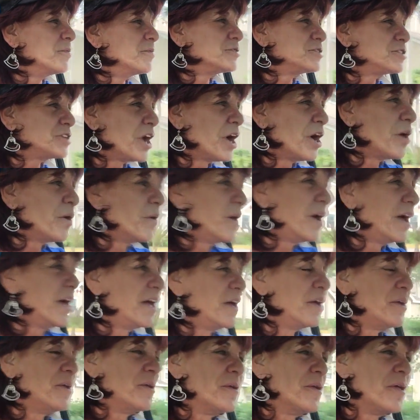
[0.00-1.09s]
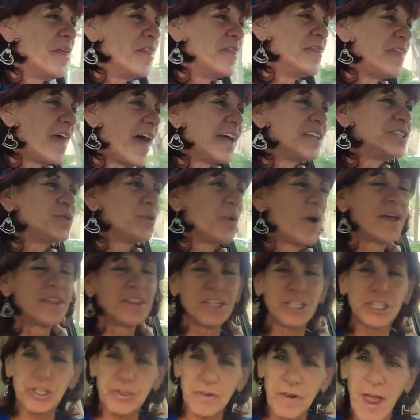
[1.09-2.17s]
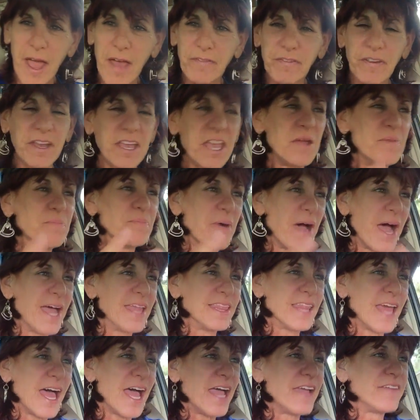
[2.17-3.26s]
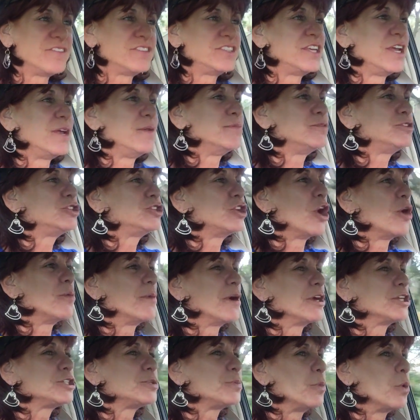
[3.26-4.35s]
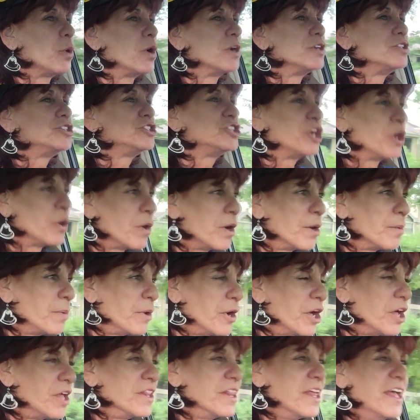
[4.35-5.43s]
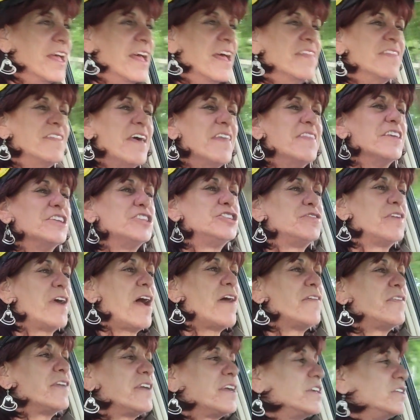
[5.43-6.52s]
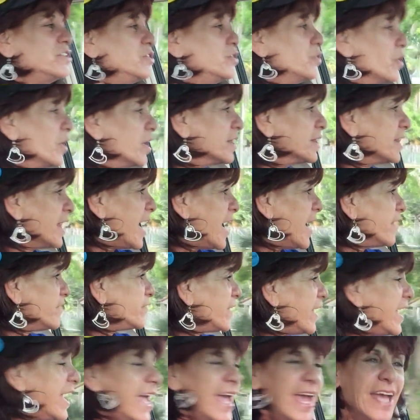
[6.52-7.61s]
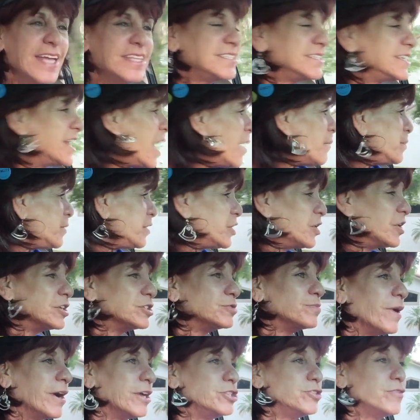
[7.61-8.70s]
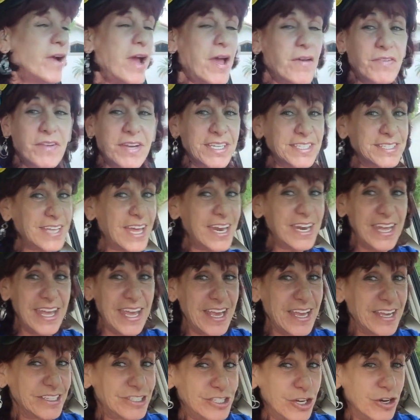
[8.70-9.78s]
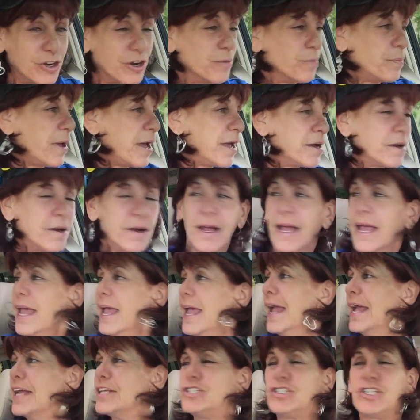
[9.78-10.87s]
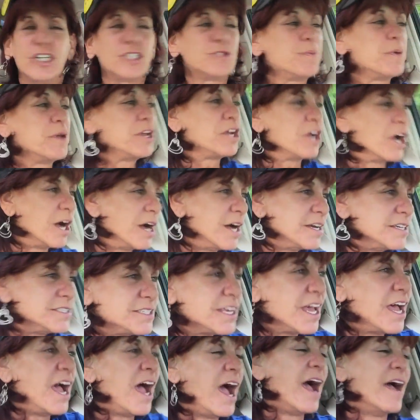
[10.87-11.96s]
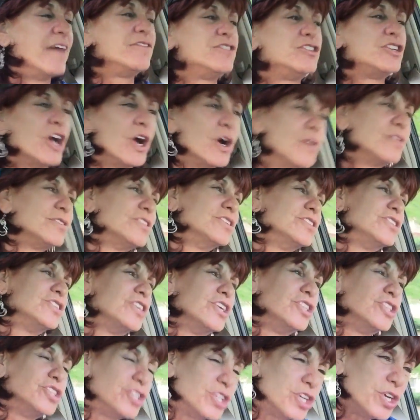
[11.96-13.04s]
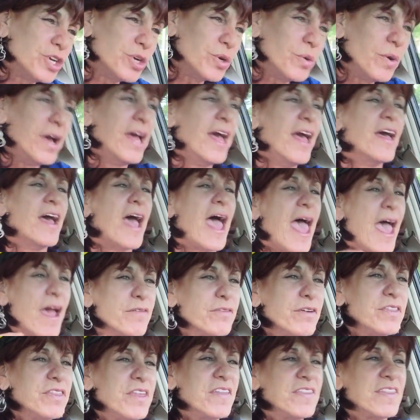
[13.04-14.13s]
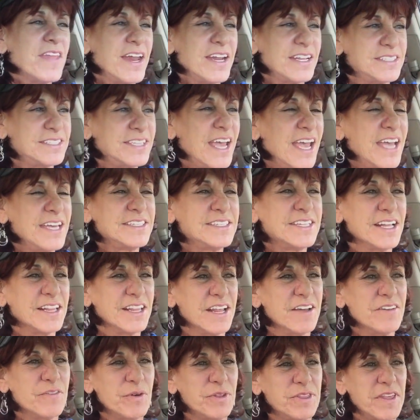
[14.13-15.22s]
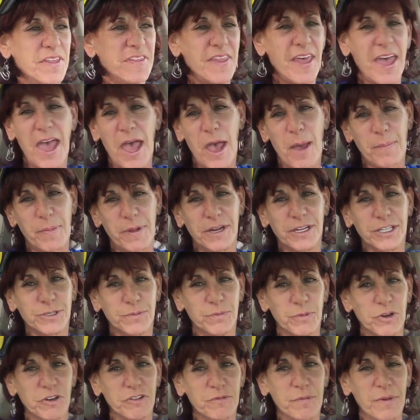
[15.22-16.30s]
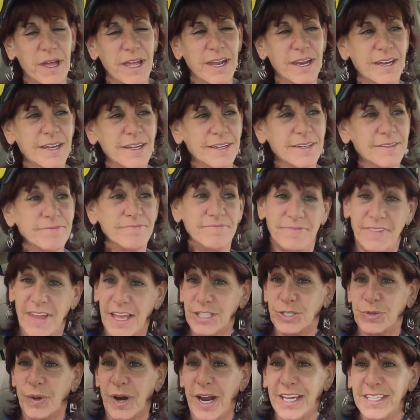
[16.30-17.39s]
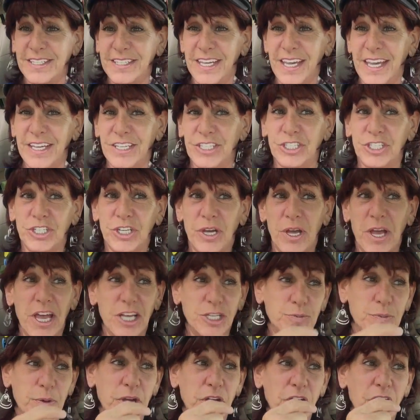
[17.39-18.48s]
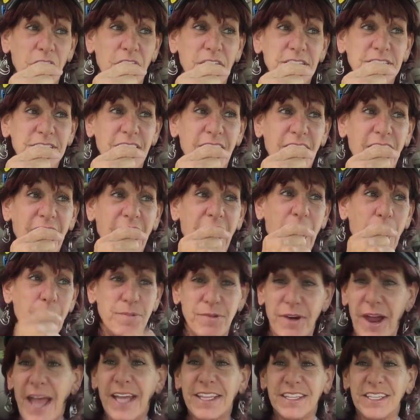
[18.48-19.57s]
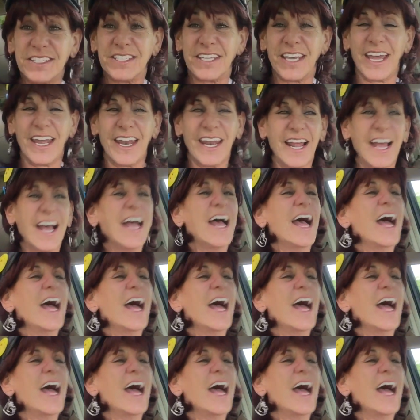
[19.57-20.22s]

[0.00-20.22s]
So that's why the traffic in my life seems so much more doable than the traffic in your life. It's not because my traffic is any easier or better. It's just because I've chosen to do everything that it takes to live within the happiness movement. That's what I teach. It's because I practice it.